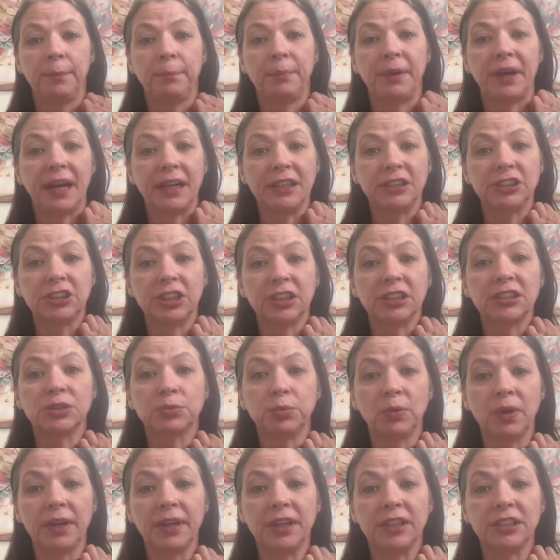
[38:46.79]
But I just
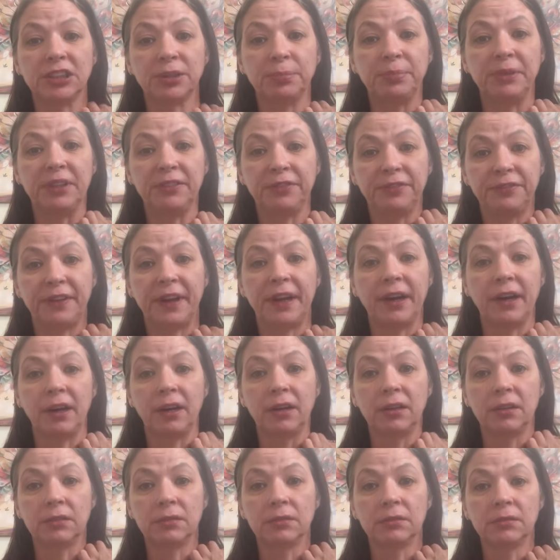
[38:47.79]
want it to be
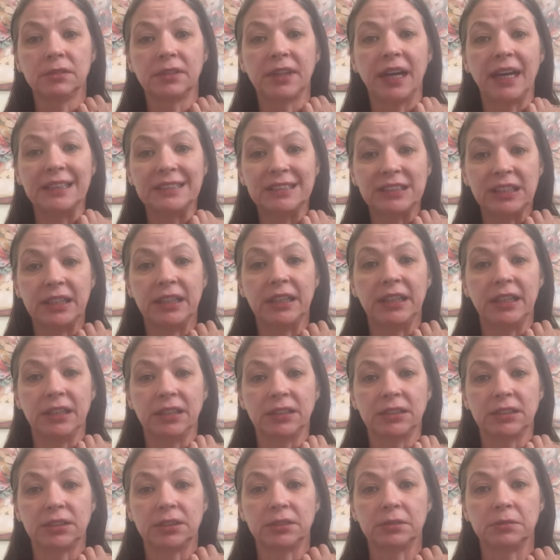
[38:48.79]
fair. That's
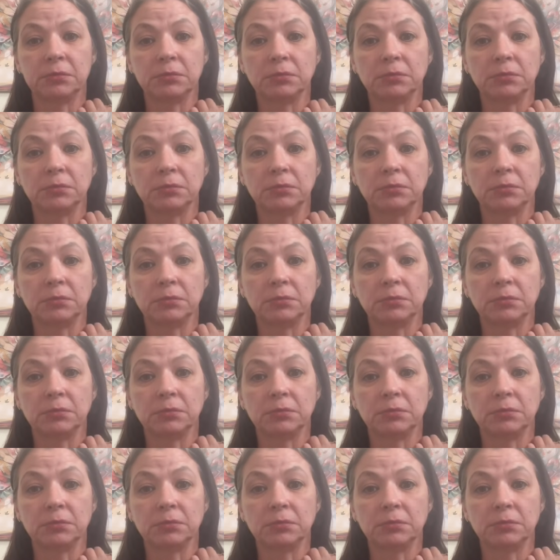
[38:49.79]
it.